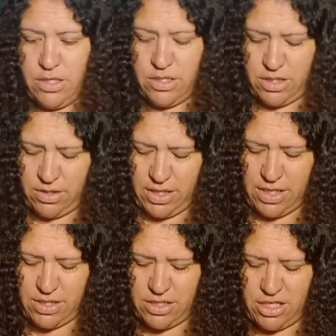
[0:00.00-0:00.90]
So
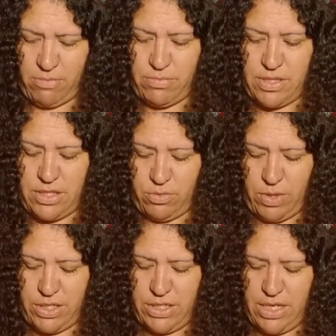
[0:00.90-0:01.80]
there's some
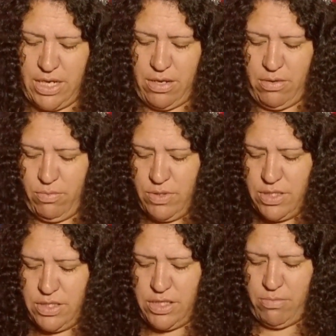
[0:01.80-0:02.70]
situation here with
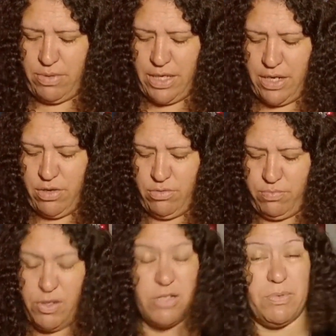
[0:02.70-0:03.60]
somebody who
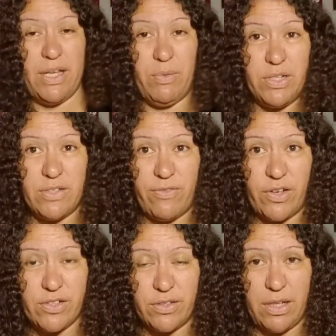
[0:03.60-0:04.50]
possibly went to
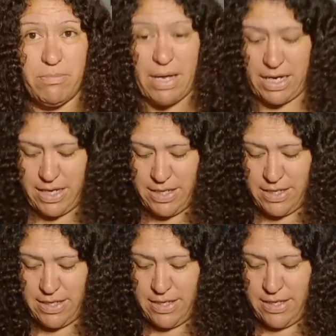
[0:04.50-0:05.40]
focus on their money
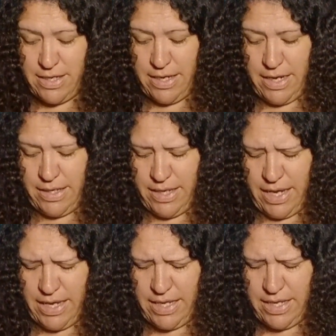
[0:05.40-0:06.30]
and
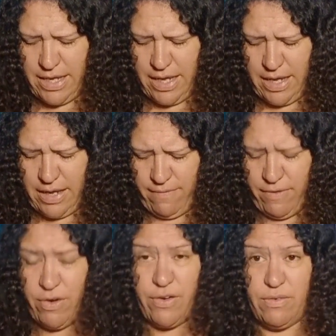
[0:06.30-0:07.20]
they are
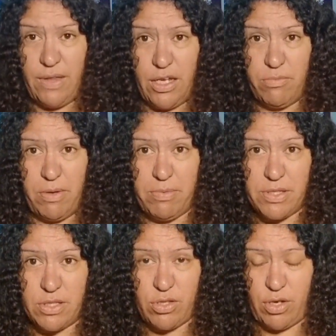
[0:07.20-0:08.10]
very, they could be a
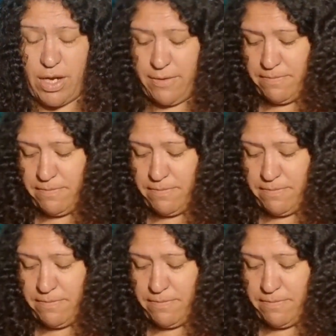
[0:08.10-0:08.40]
business owner,